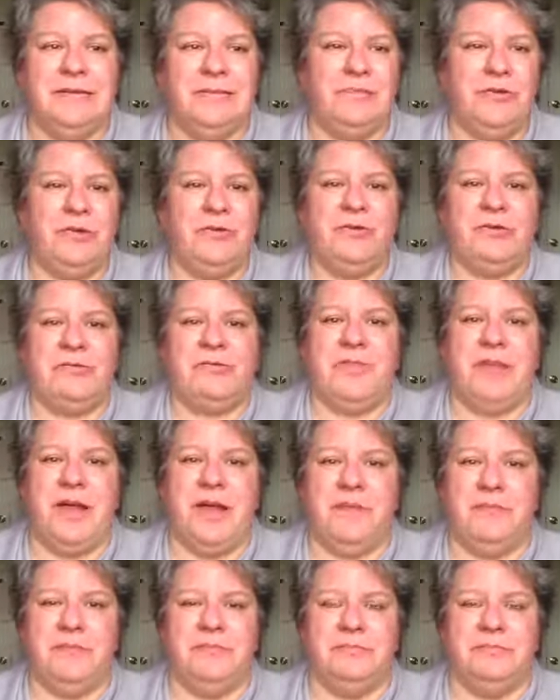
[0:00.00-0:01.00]
Both of
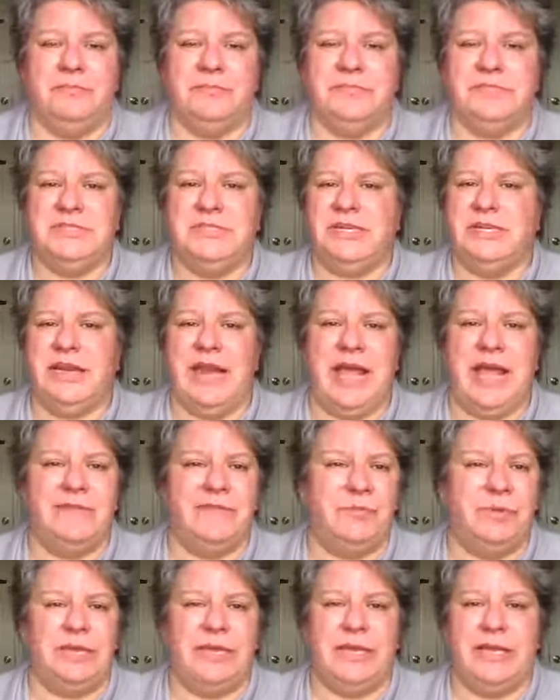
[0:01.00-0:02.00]
them didn't have
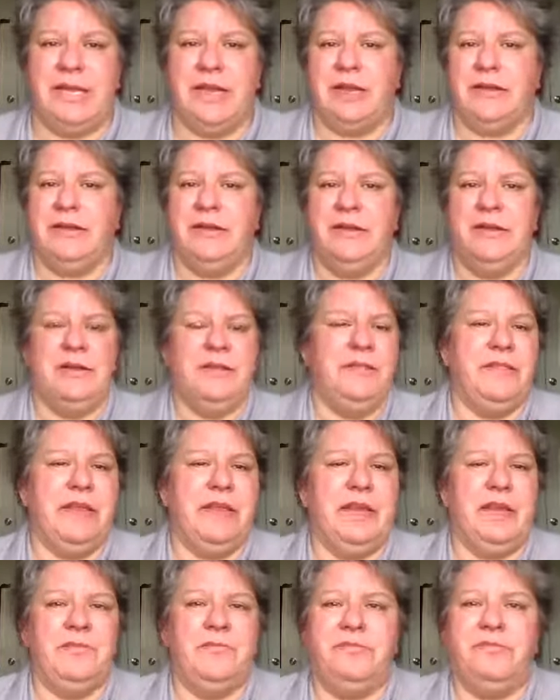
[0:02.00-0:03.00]
a plan. They
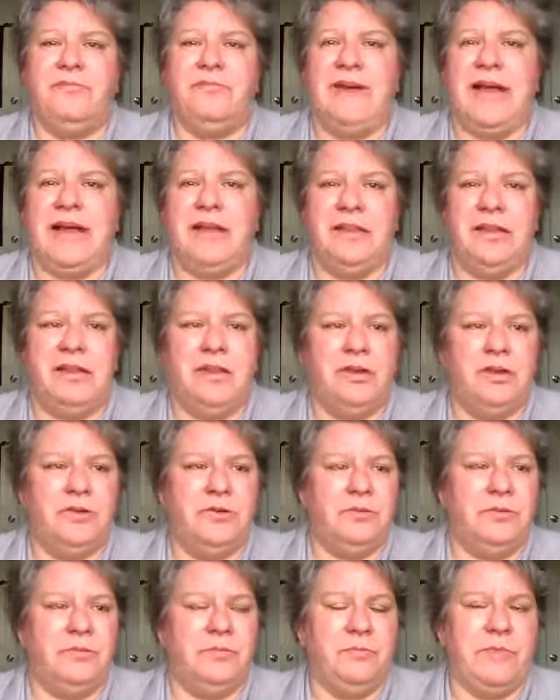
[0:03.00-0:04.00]
didn't
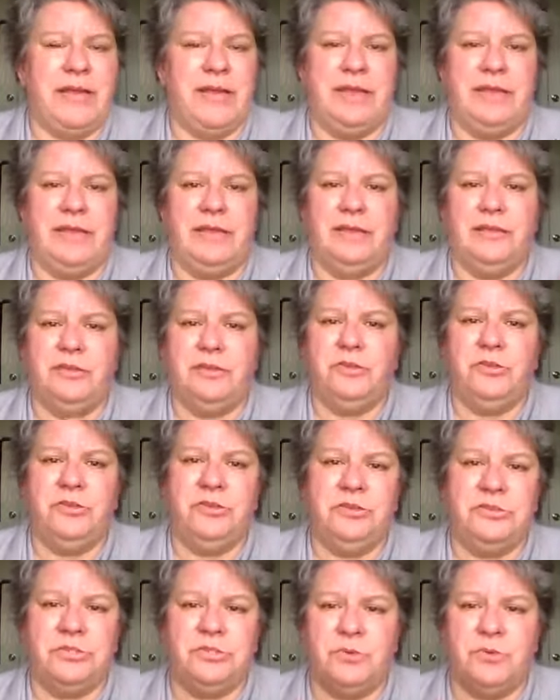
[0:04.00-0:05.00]
follow my
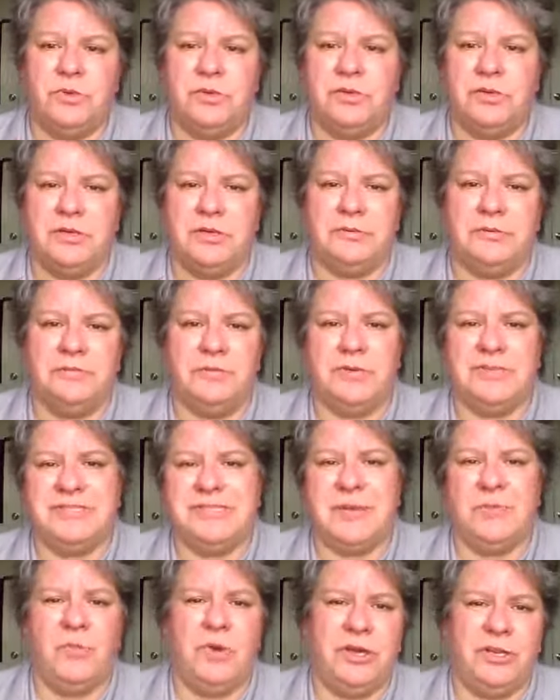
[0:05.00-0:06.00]
usual,
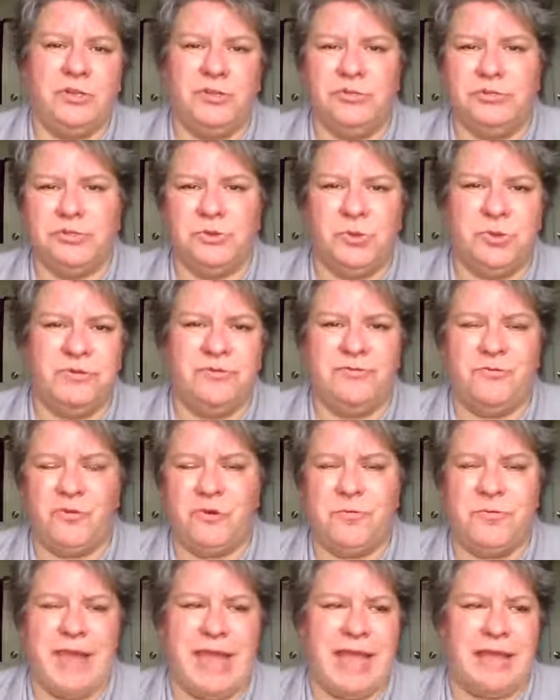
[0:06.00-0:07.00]
somewhat usual
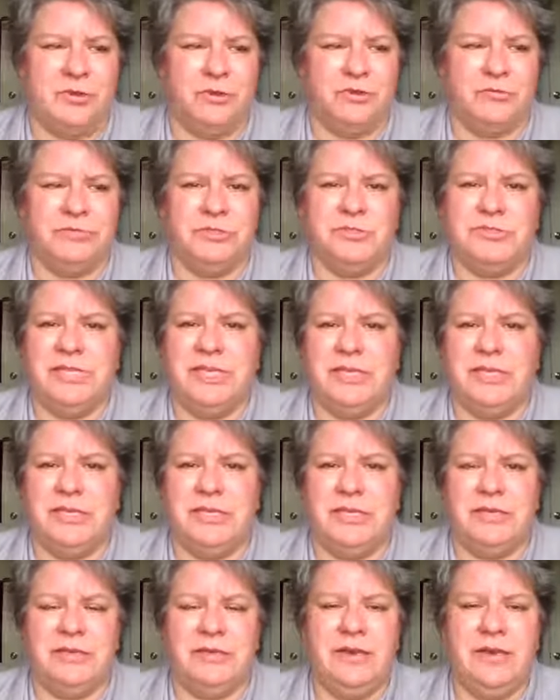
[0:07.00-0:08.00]
format or
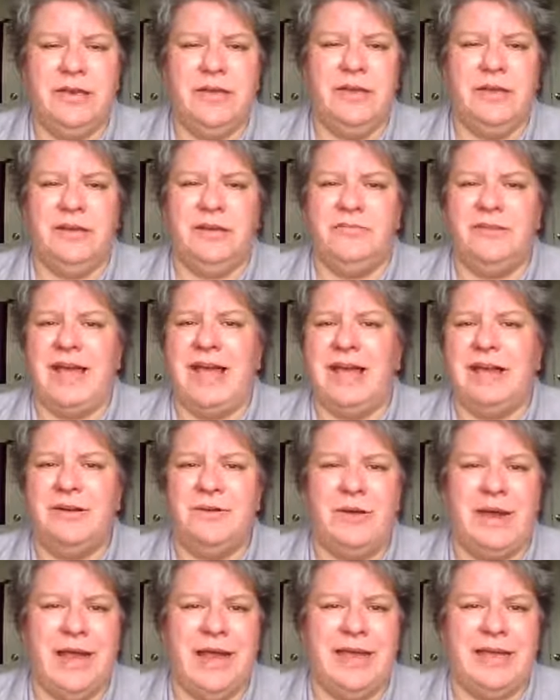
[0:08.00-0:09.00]
routine of
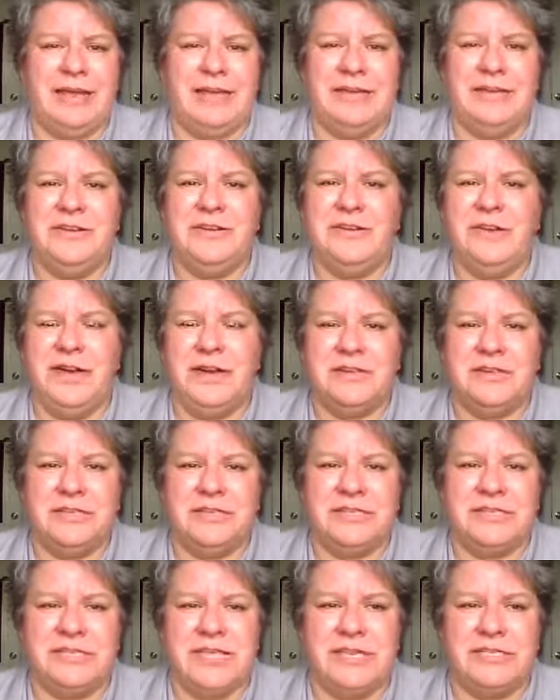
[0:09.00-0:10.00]
how I conduct a
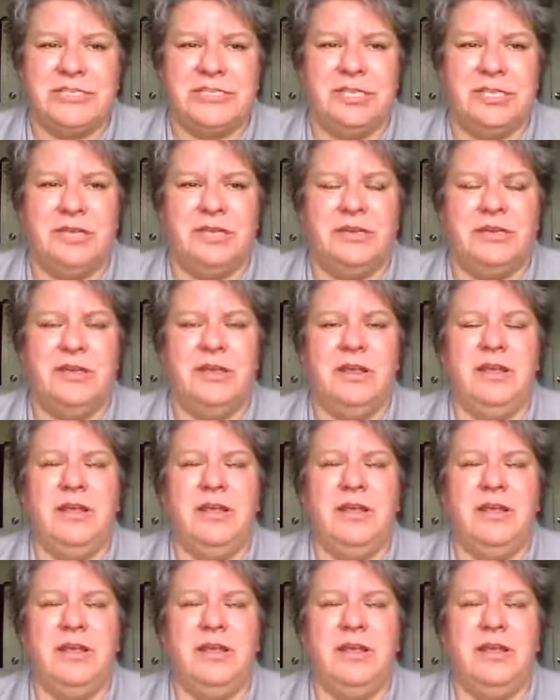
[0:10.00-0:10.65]
session.